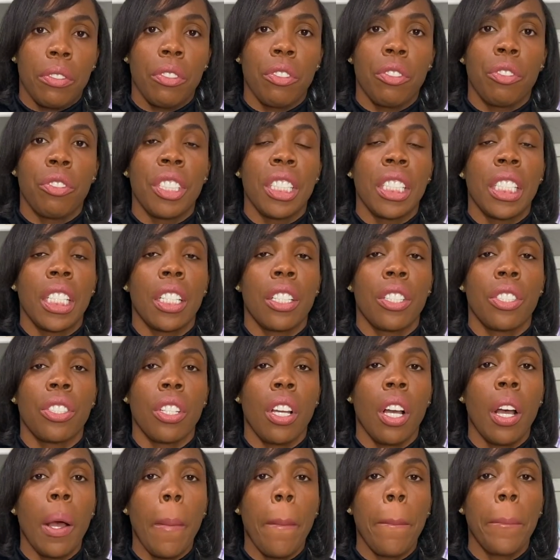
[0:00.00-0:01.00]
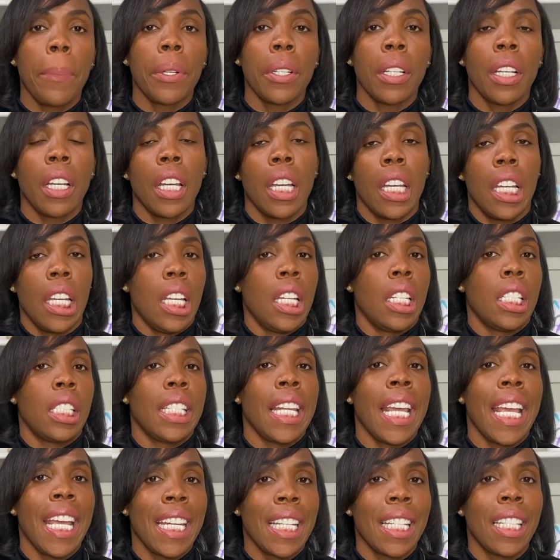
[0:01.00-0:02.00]
veneers up and
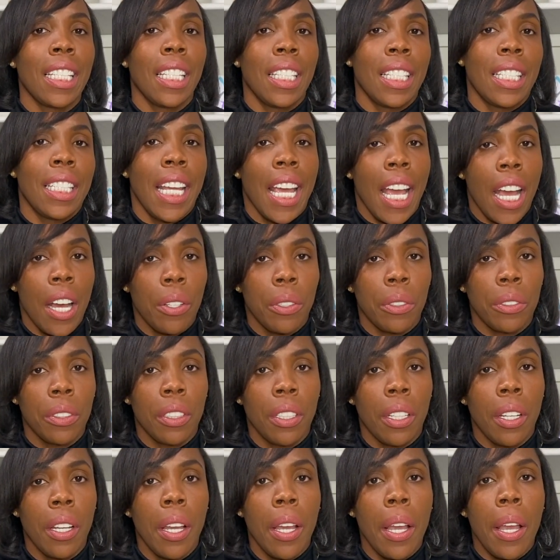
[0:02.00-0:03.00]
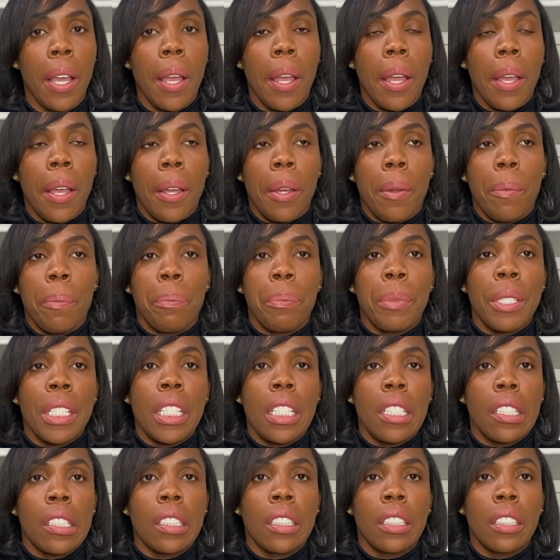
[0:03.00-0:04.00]
10 down,
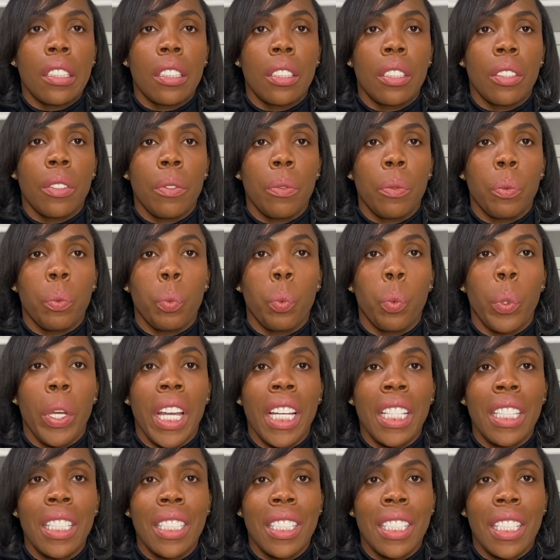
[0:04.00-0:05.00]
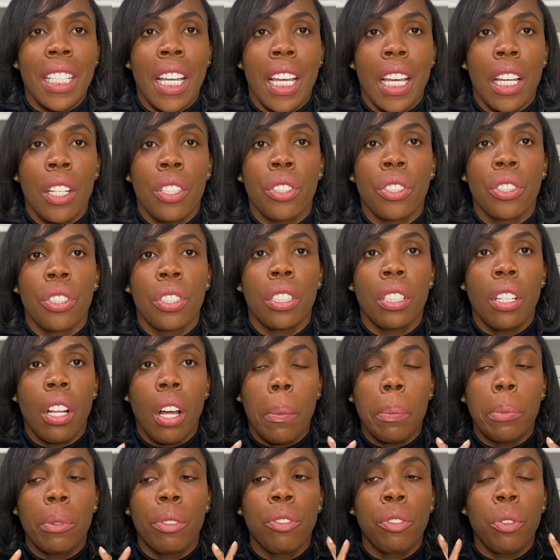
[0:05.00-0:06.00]
because where the 10
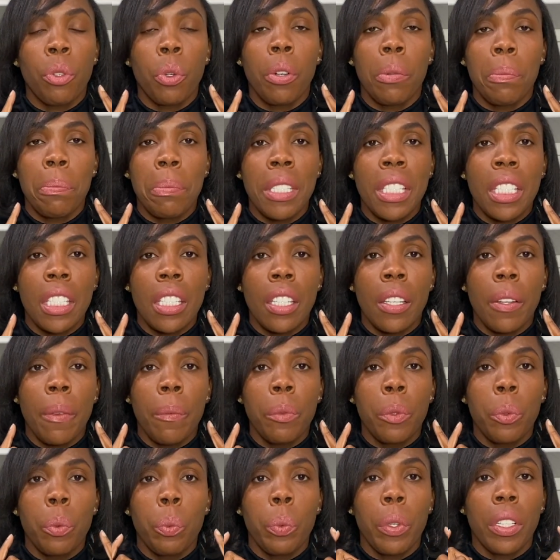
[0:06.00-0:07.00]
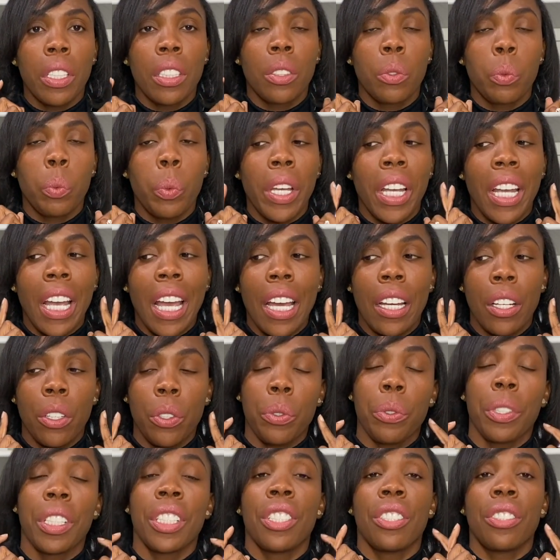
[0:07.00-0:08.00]
stopped for me was where I
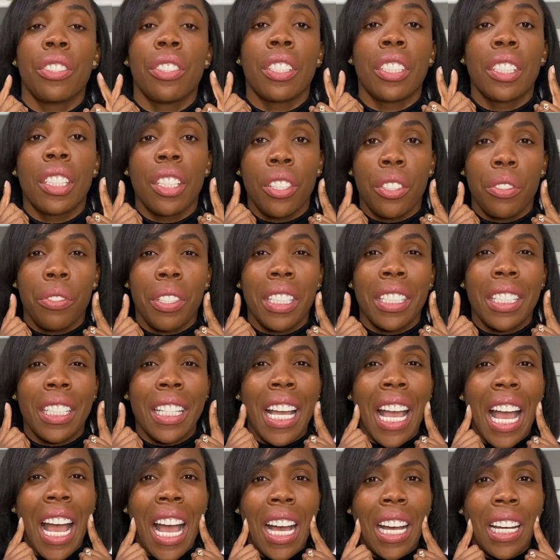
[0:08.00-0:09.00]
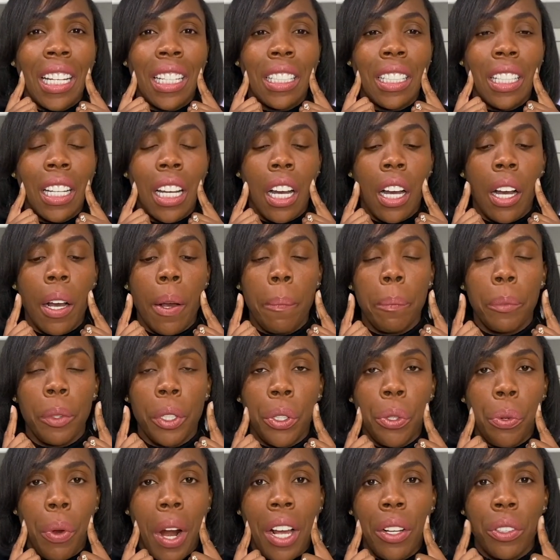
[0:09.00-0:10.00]
originally already had
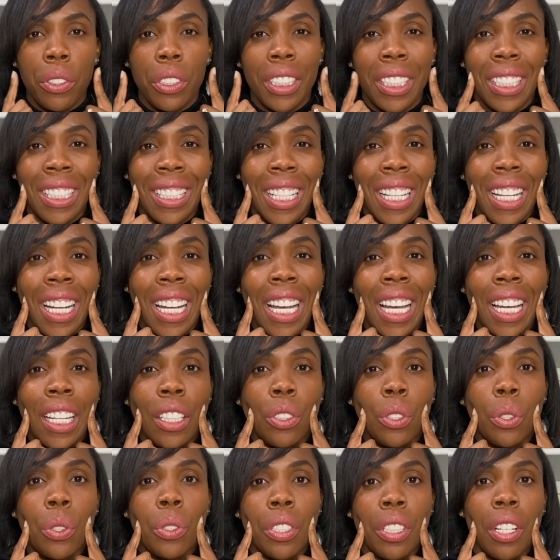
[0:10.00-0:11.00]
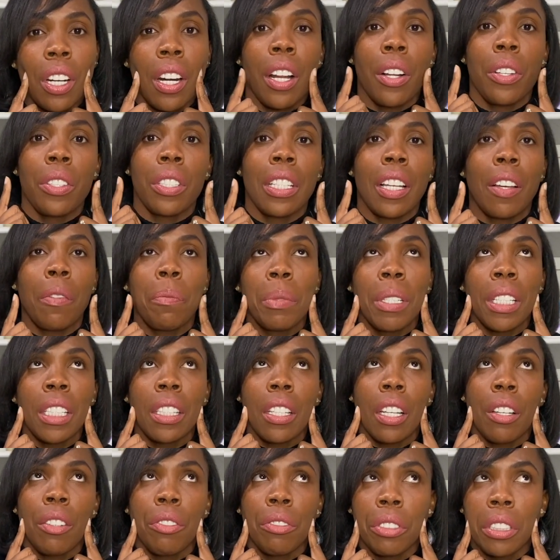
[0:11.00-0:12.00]
crowns in there, and those crowns have been
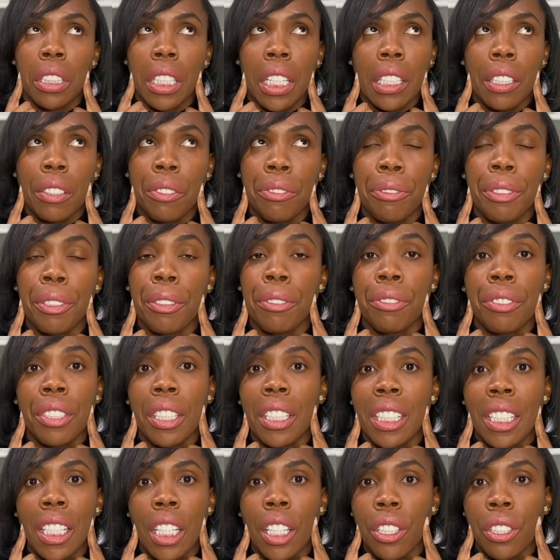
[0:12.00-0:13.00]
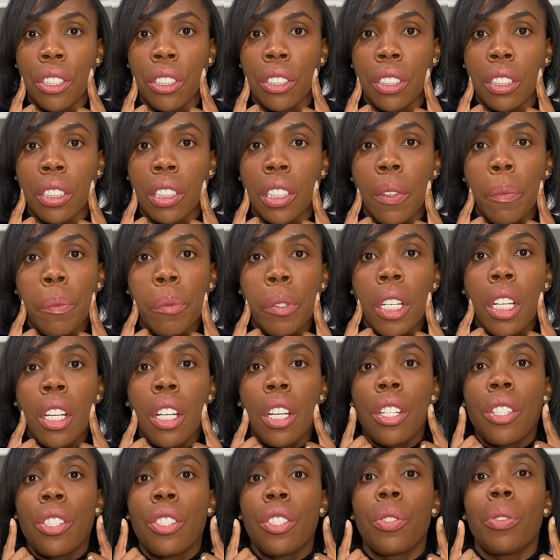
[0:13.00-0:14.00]
there for like 15 years.
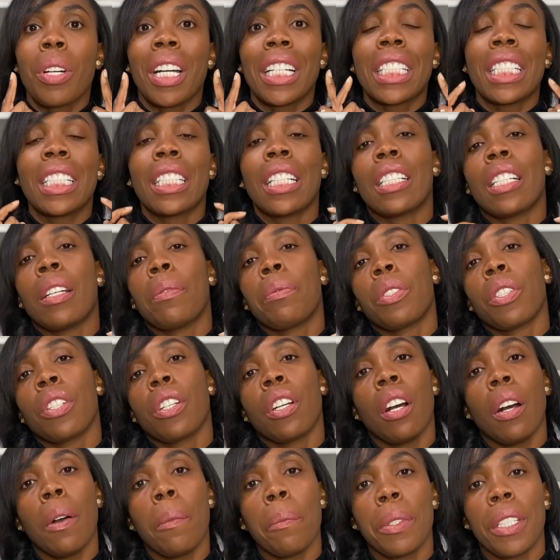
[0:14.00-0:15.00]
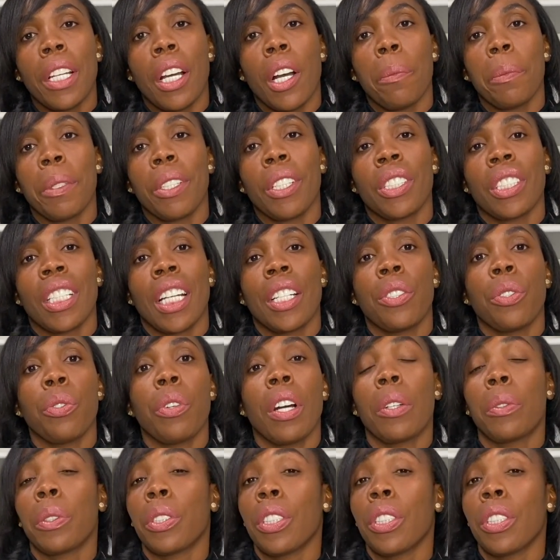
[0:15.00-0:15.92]
So I needed them to come down because I knew